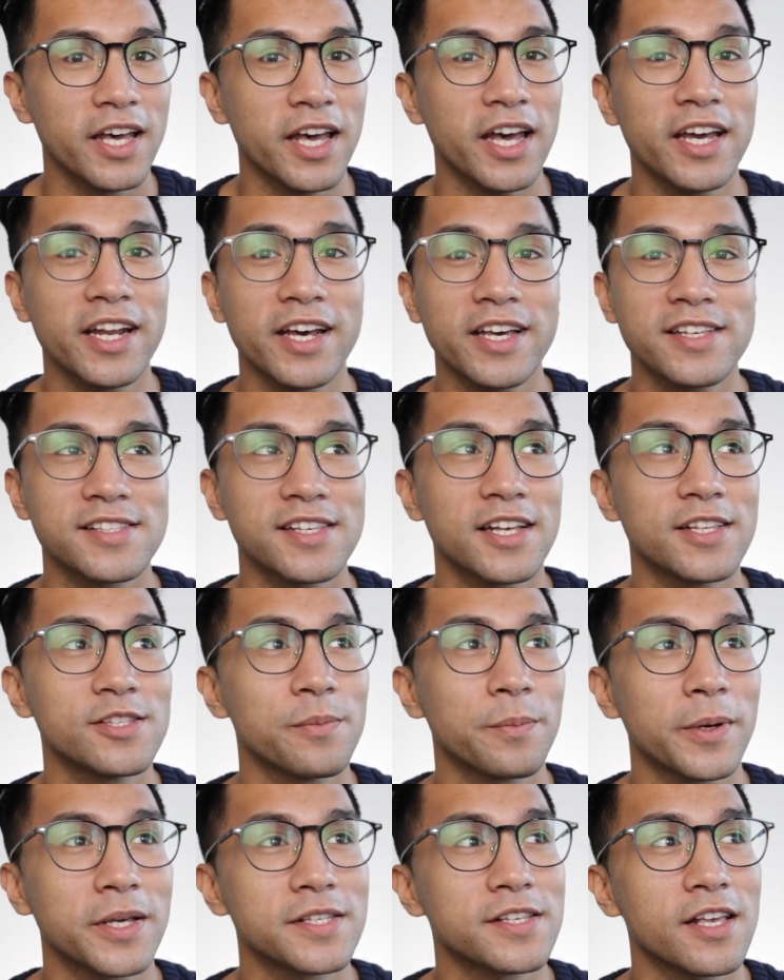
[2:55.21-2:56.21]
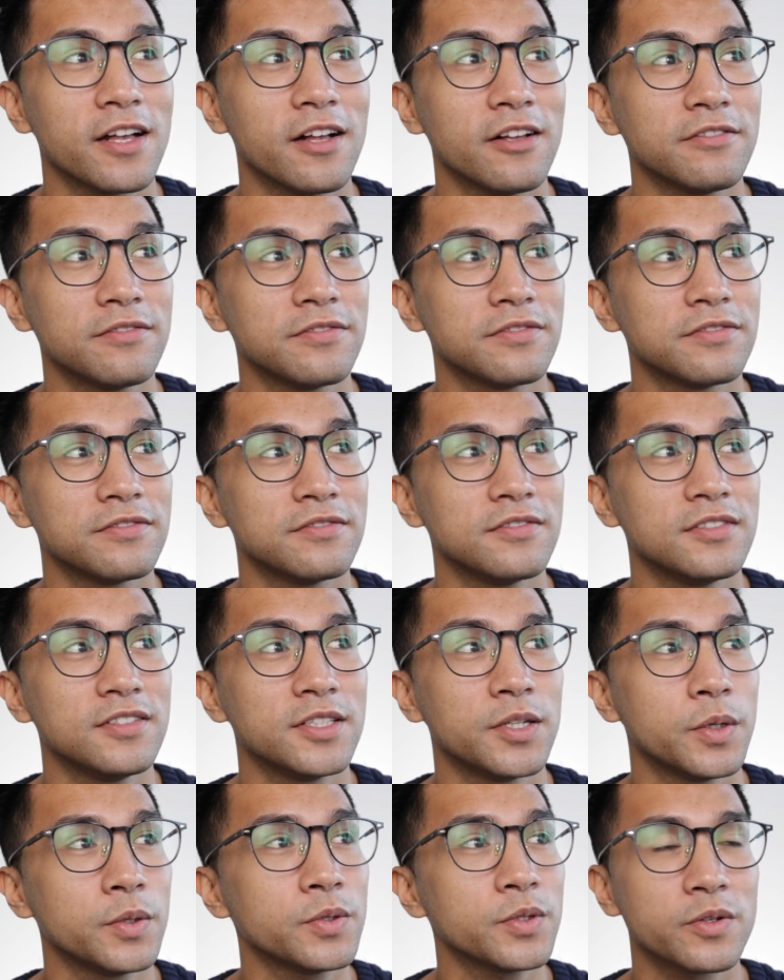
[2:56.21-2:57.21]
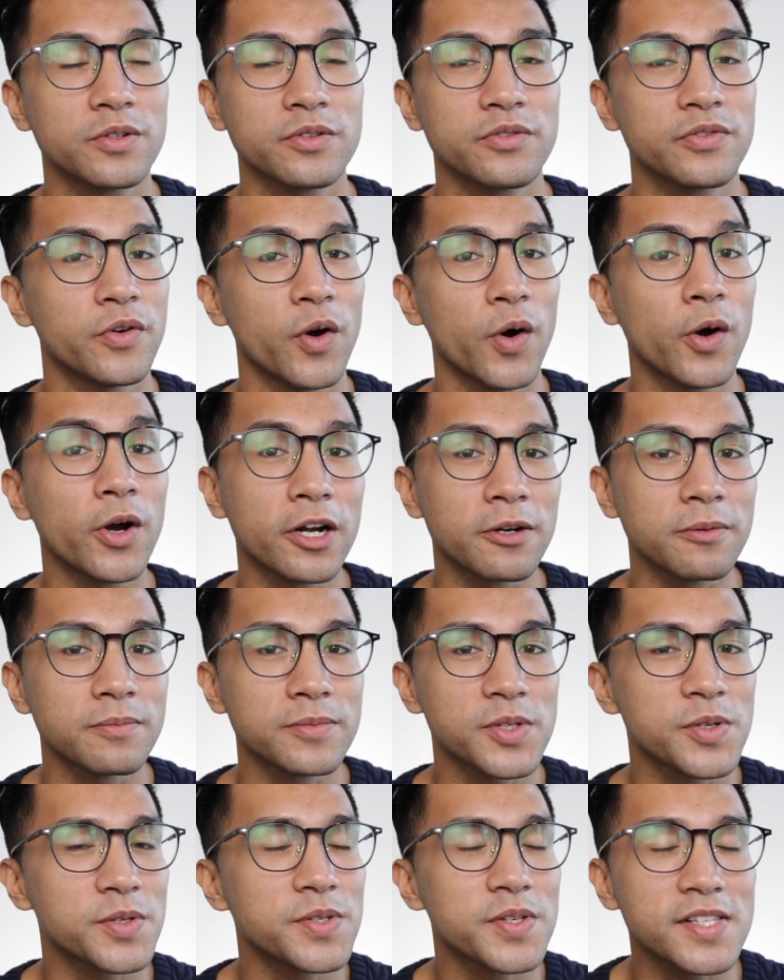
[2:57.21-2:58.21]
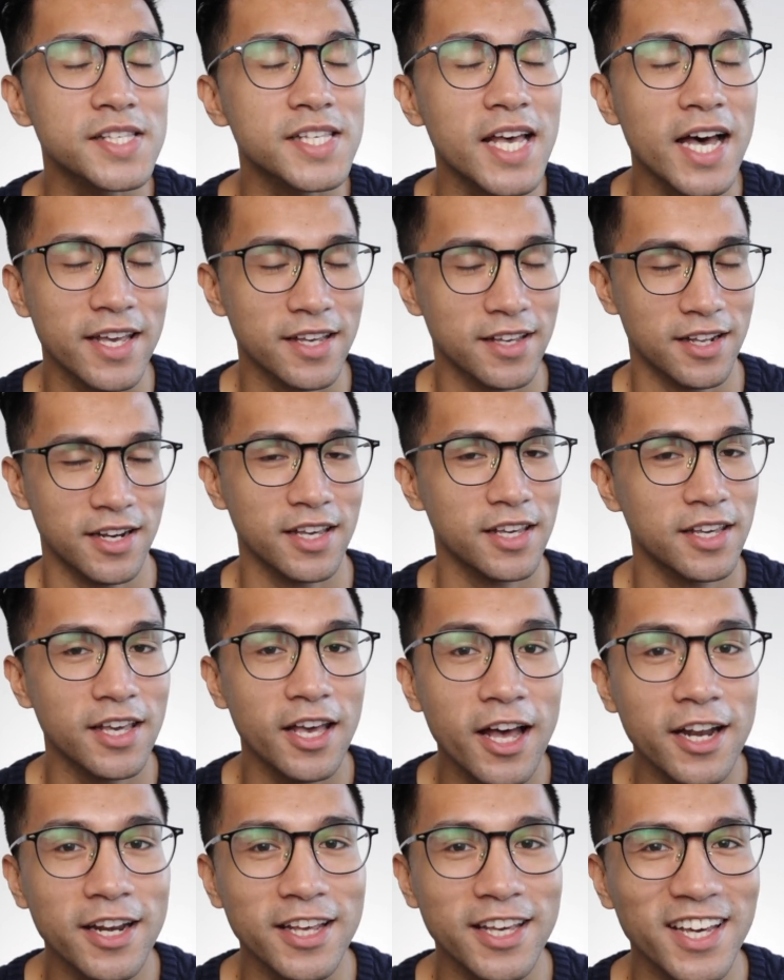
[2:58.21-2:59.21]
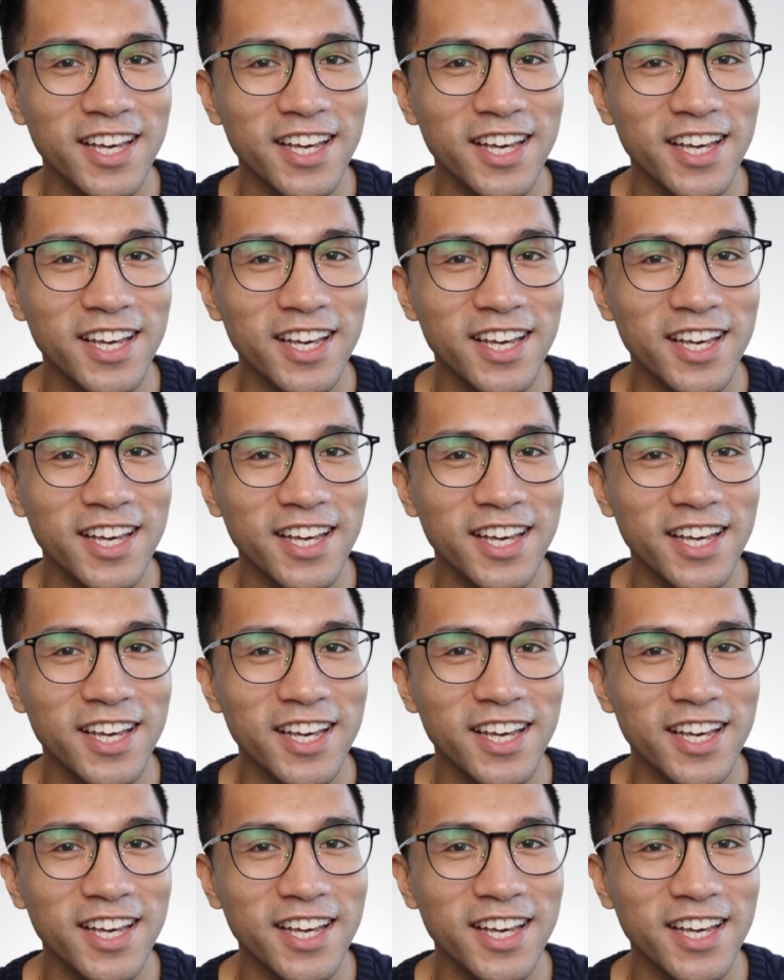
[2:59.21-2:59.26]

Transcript: And I said to myself, don't conform to society, yet.